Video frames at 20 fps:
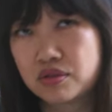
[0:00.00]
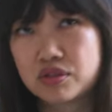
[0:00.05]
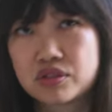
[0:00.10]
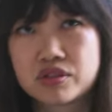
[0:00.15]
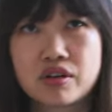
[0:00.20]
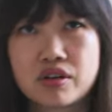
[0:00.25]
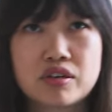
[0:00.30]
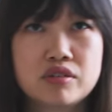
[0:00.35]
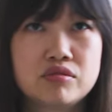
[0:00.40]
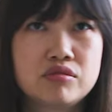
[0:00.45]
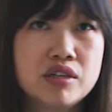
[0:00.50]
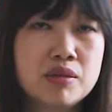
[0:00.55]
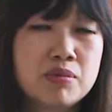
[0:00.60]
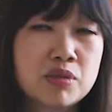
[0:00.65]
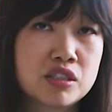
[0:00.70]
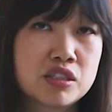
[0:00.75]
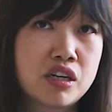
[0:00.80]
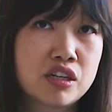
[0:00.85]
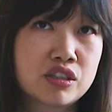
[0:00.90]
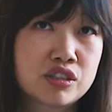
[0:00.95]
which are
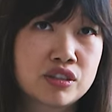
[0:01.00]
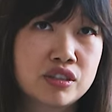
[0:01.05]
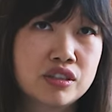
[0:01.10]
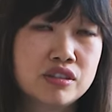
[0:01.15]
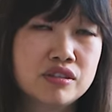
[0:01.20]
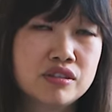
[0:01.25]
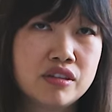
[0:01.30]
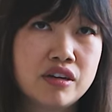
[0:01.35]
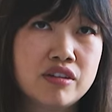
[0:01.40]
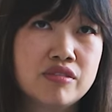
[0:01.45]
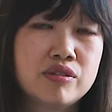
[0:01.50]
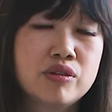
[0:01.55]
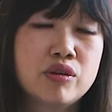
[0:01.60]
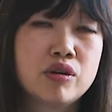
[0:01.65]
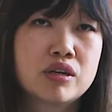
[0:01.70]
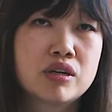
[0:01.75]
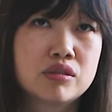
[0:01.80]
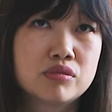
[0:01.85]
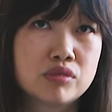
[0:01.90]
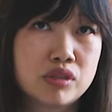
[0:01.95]
reproductions of
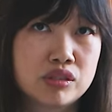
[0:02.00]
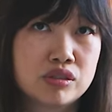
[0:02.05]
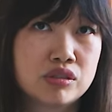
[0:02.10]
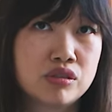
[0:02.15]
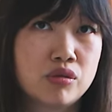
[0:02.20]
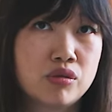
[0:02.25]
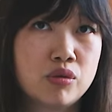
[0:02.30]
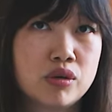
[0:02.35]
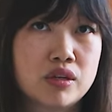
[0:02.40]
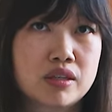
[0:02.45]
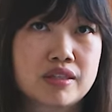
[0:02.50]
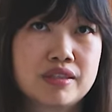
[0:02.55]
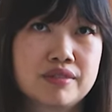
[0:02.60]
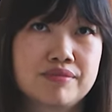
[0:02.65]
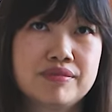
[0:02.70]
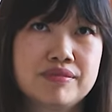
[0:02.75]
your original work,